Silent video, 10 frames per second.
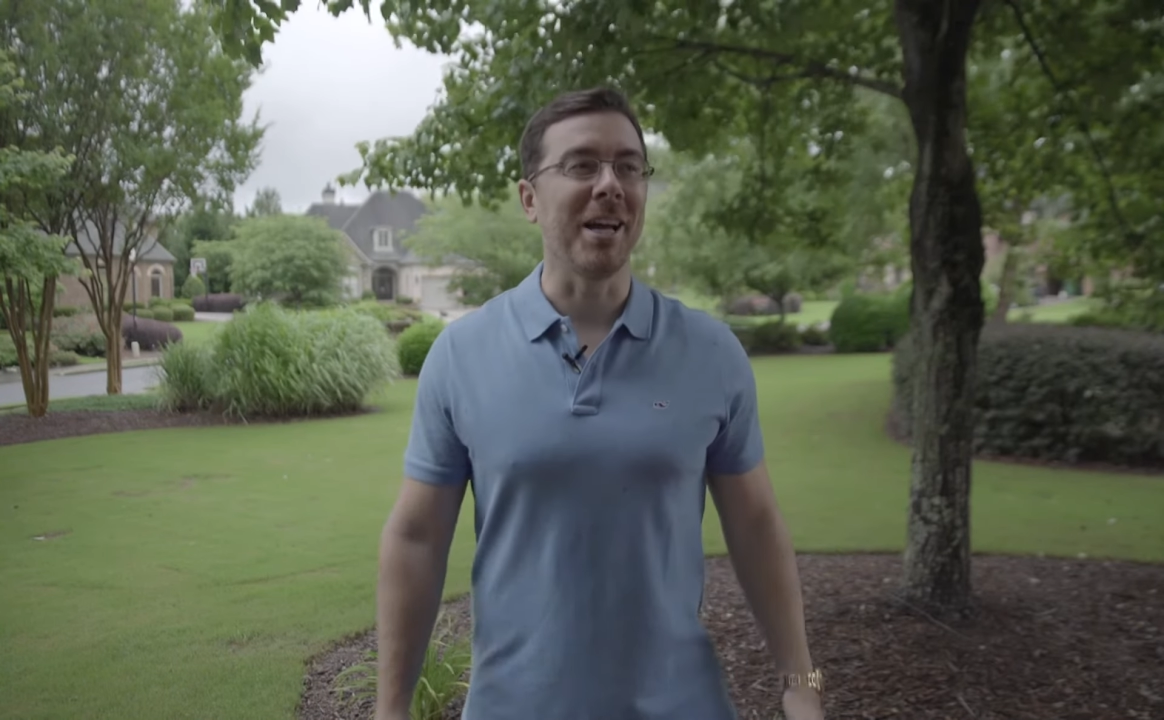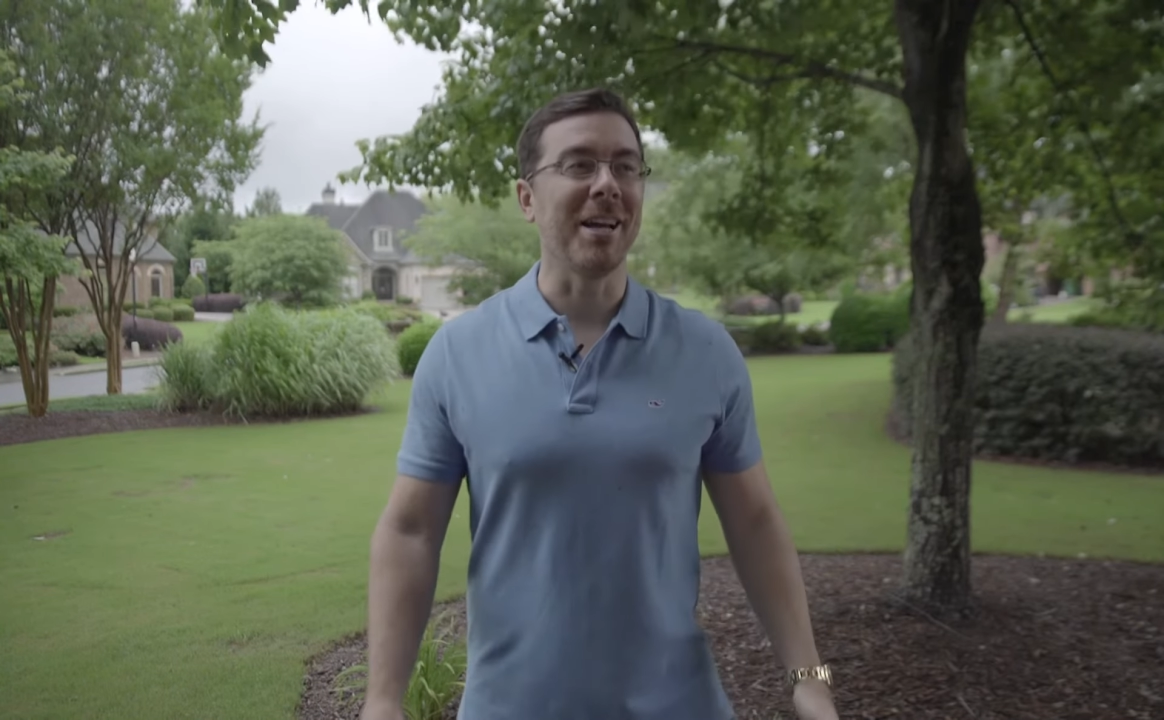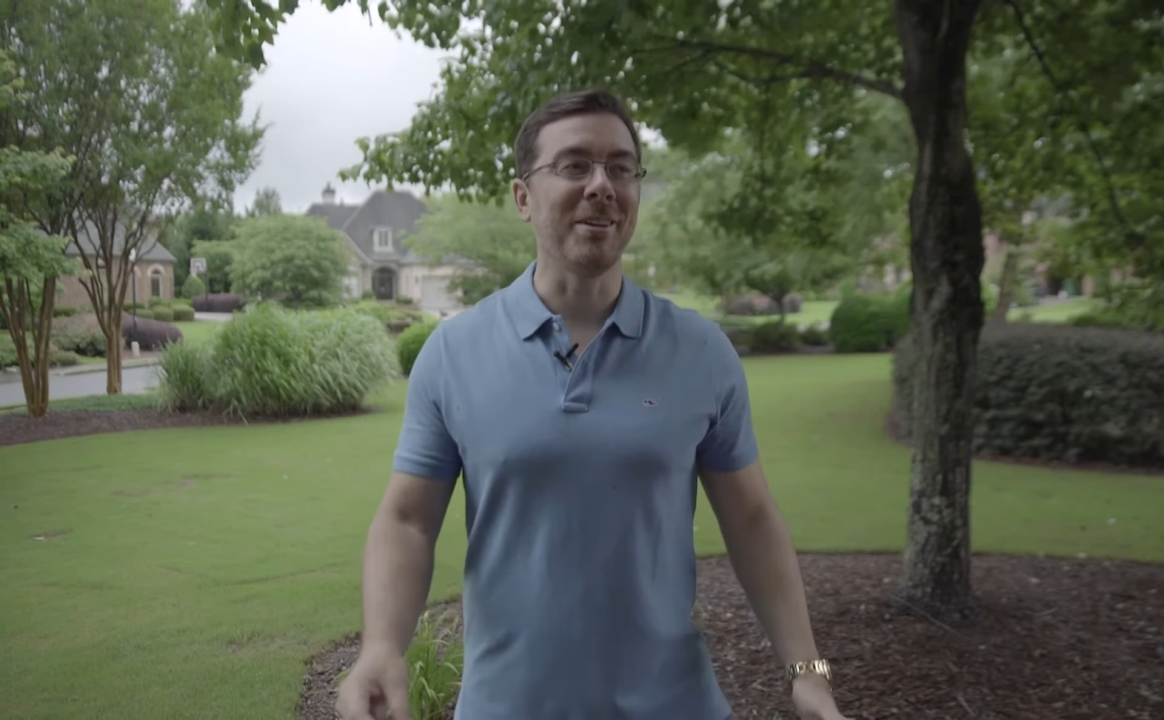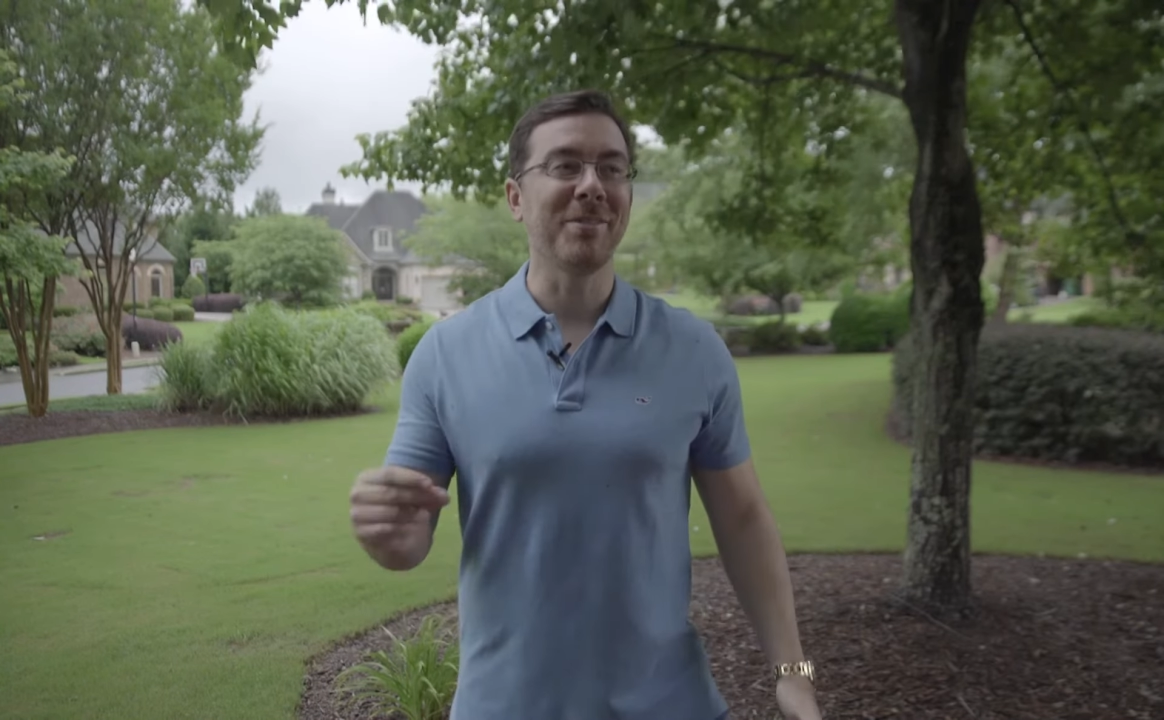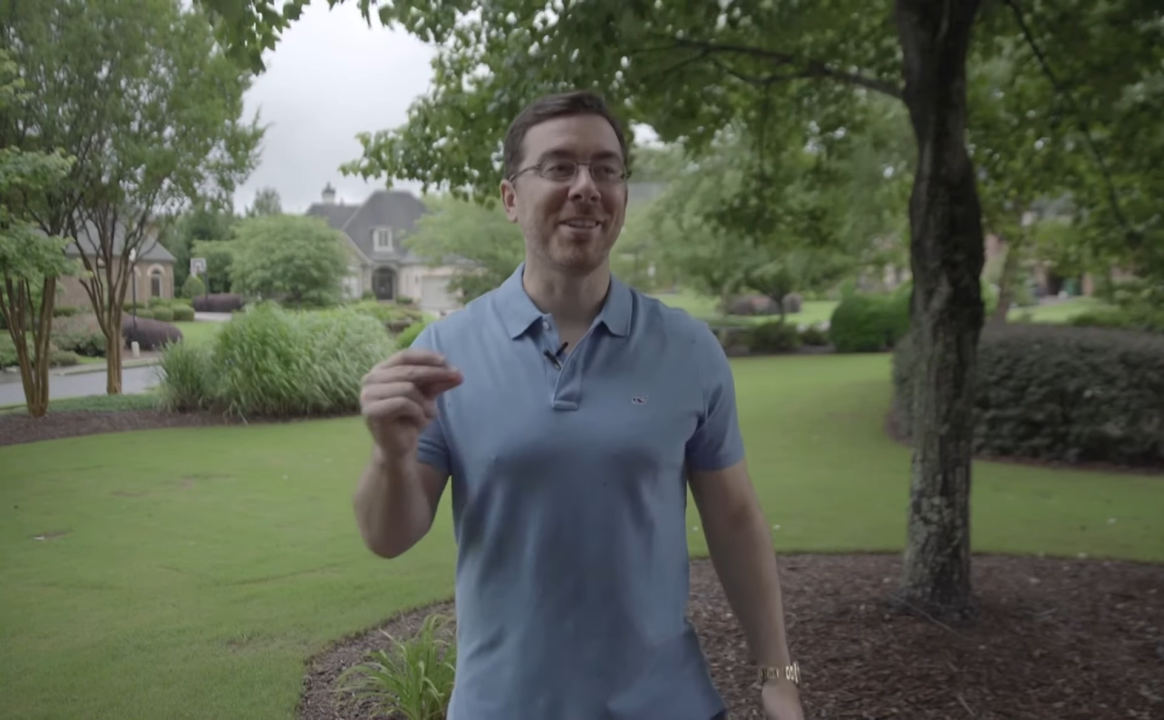
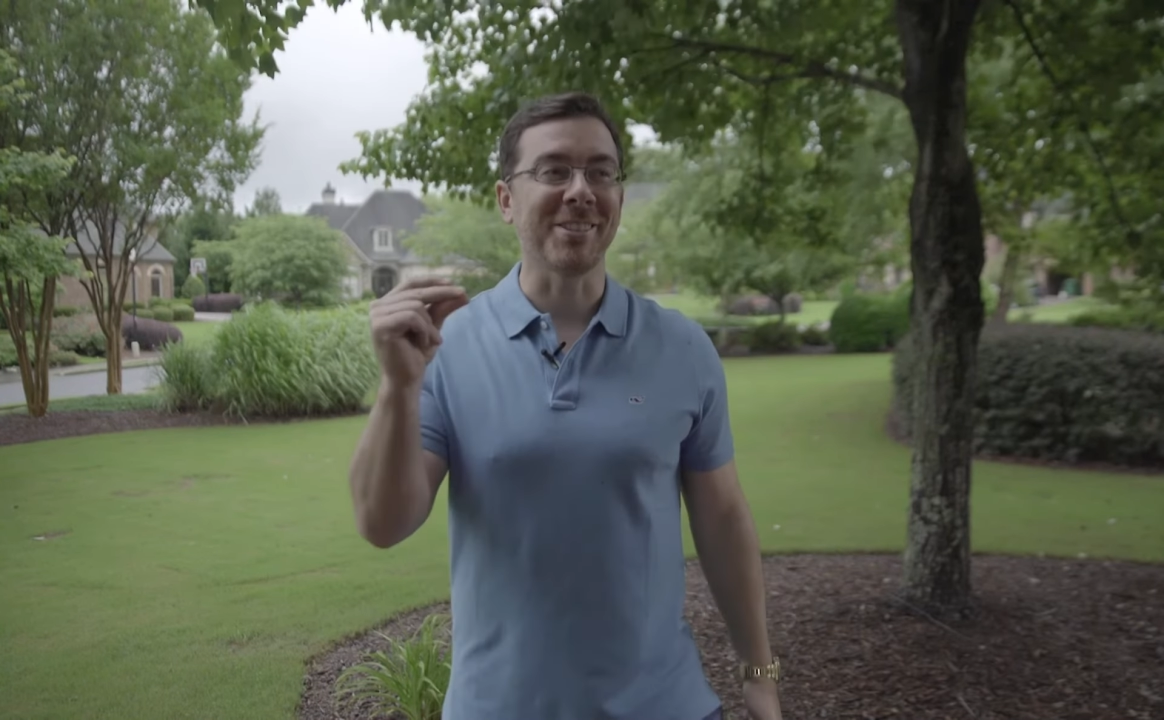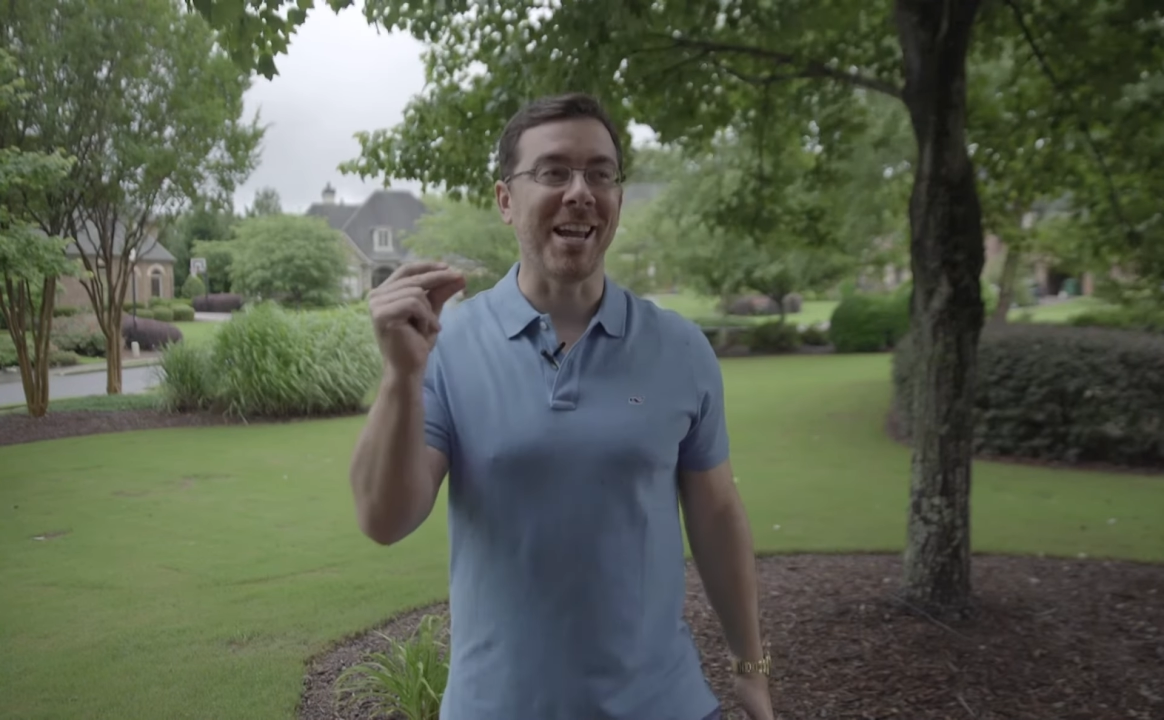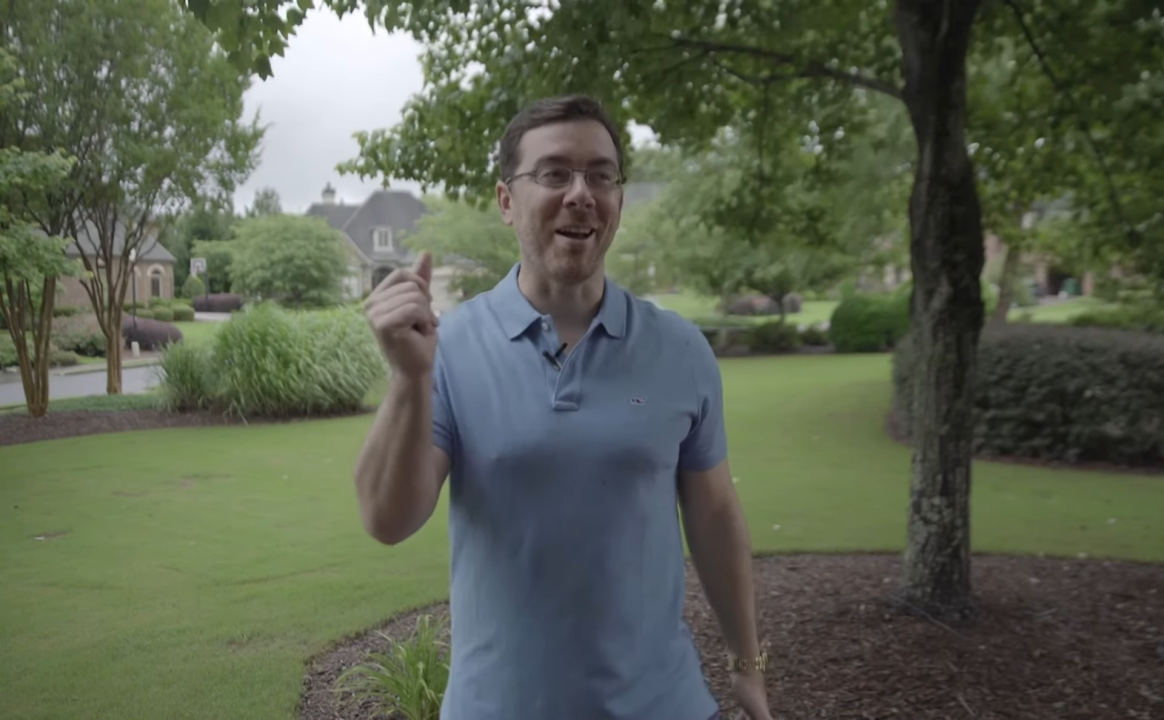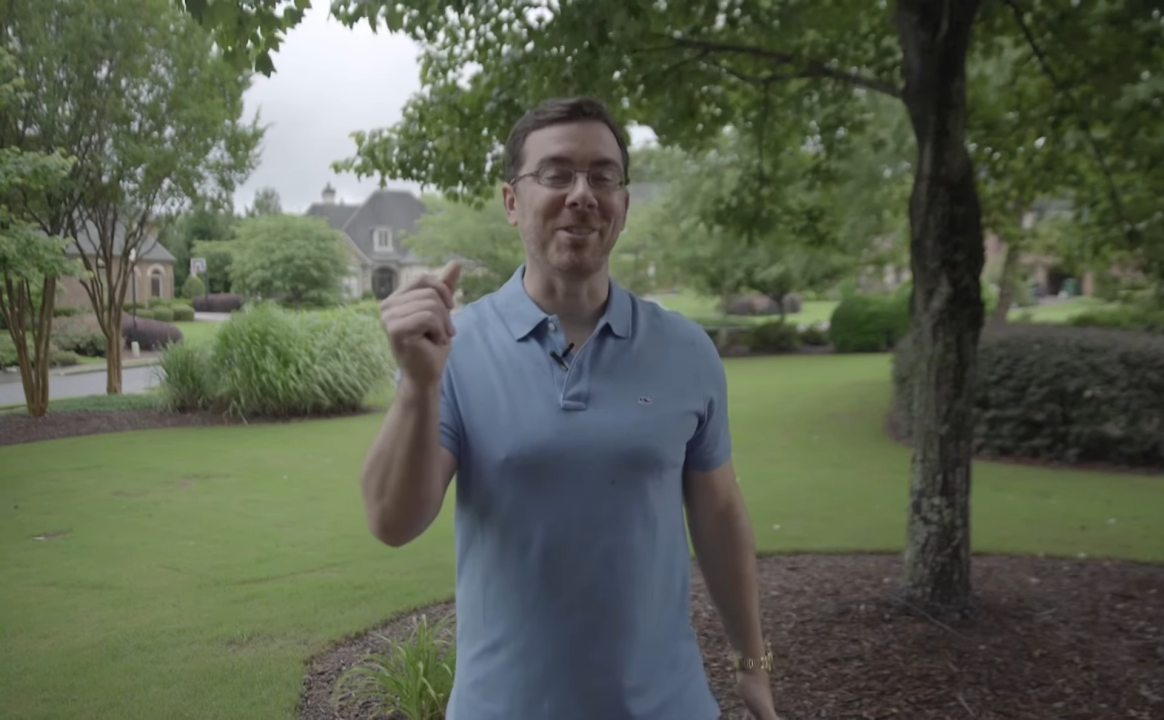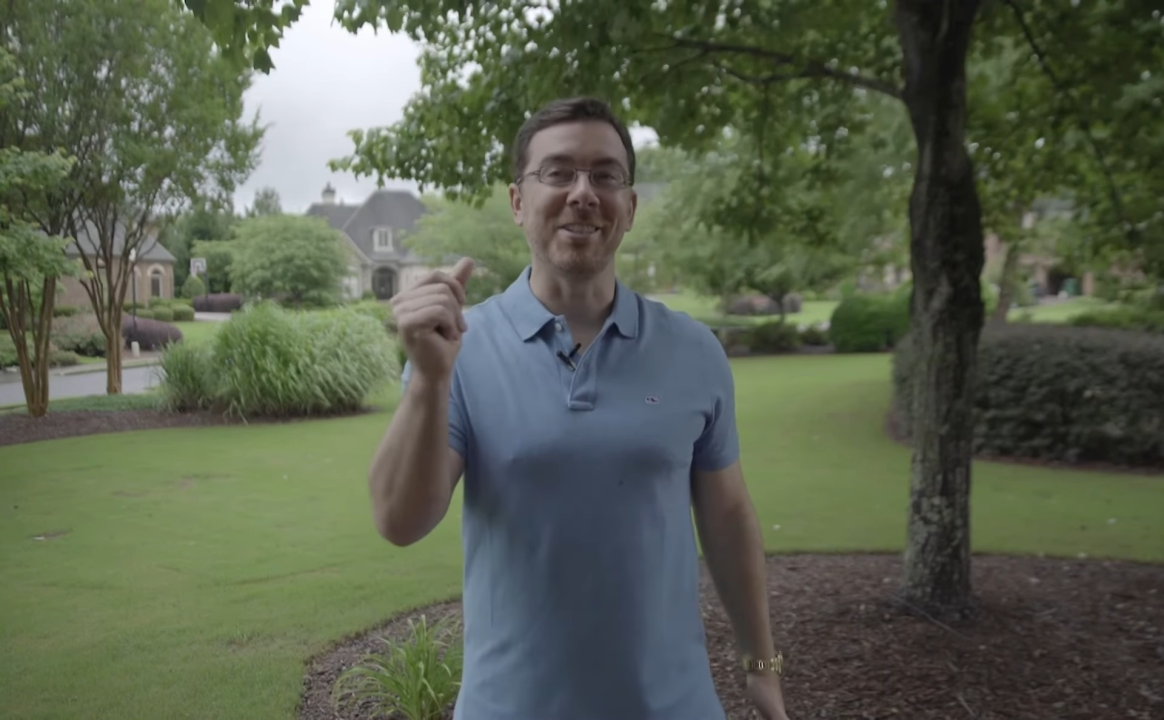Live because I have